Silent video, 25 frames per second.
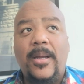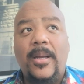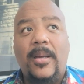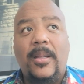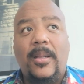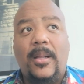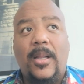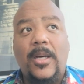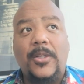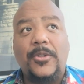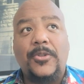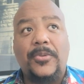
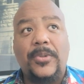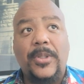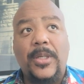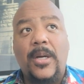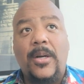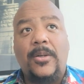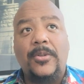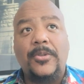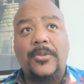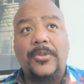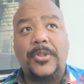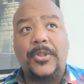luxury
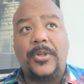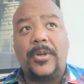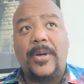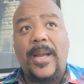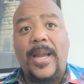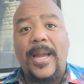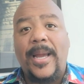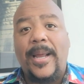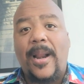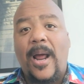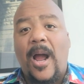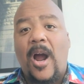culture.
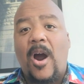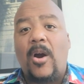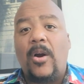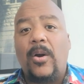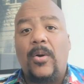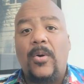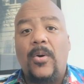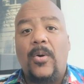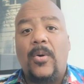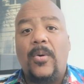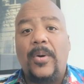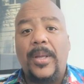And our
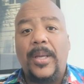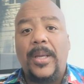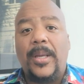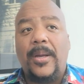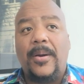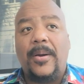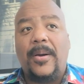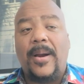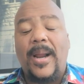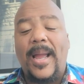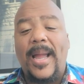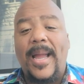goal here